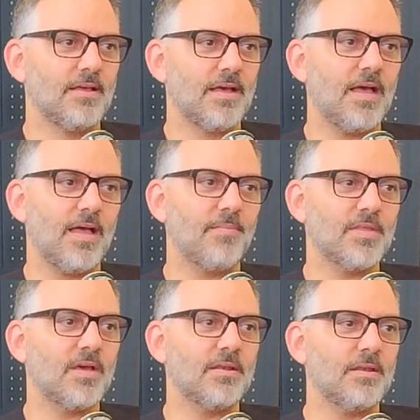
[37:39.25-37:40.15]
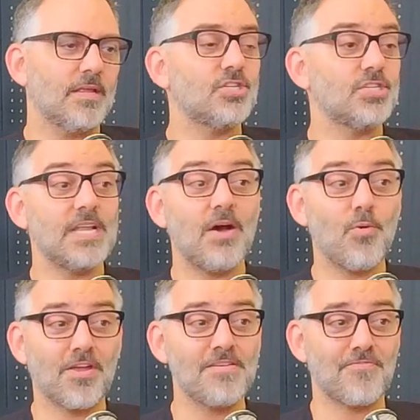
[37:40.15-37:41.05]
I'm done. And she's now
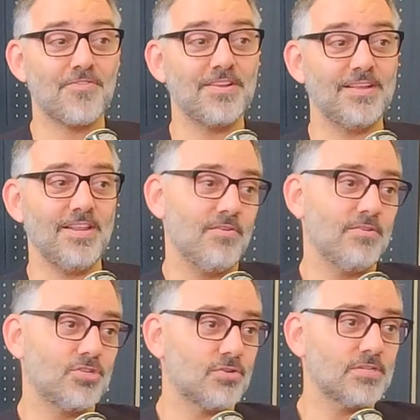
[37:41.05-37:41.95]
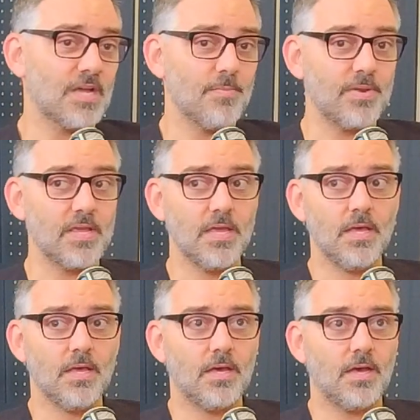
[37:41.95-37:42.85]
working for an insurance company,
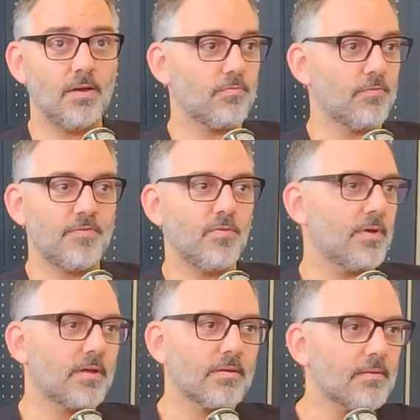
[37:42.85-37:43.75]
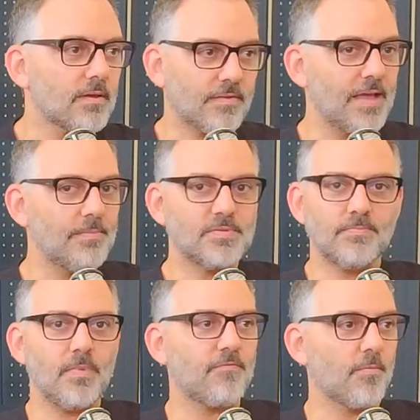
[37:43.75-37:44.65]
reviewing claims
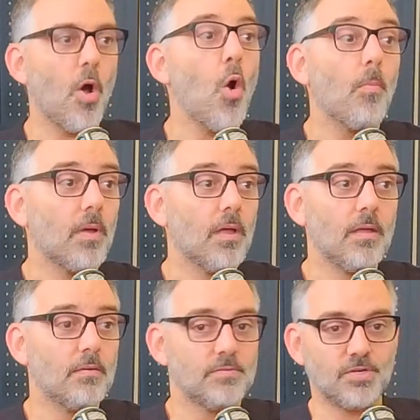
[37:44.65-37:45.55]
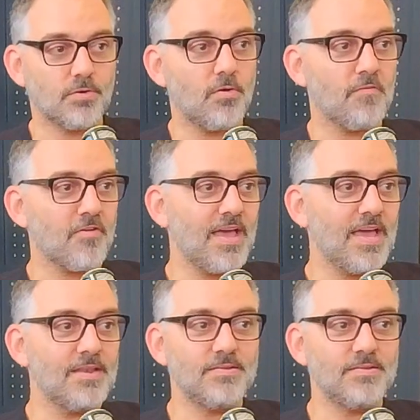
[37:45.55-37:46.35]
from home, zero overhead,